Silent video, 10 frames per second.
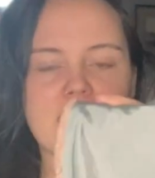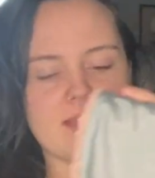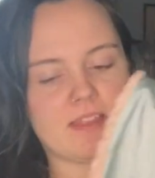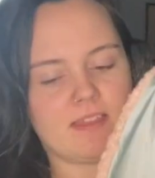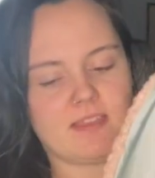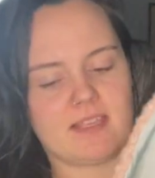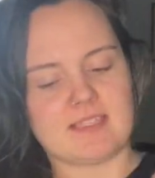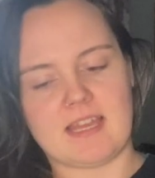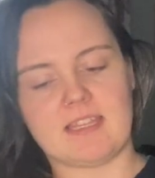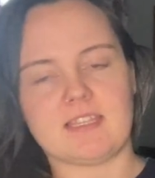and then this
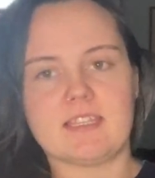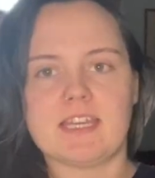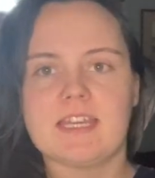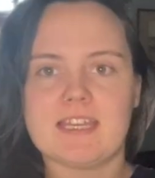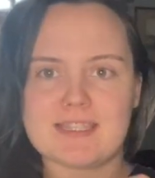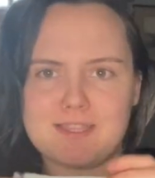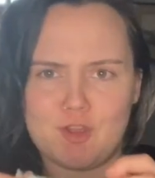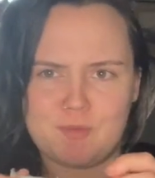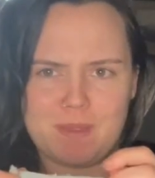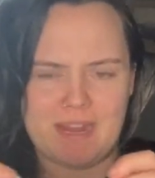end is the
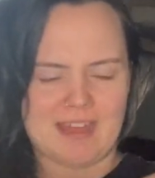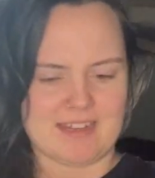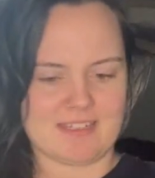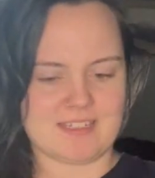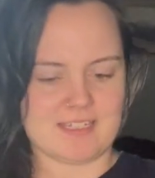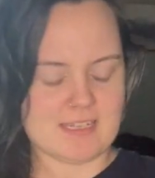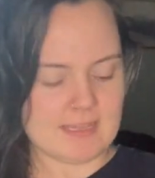open end.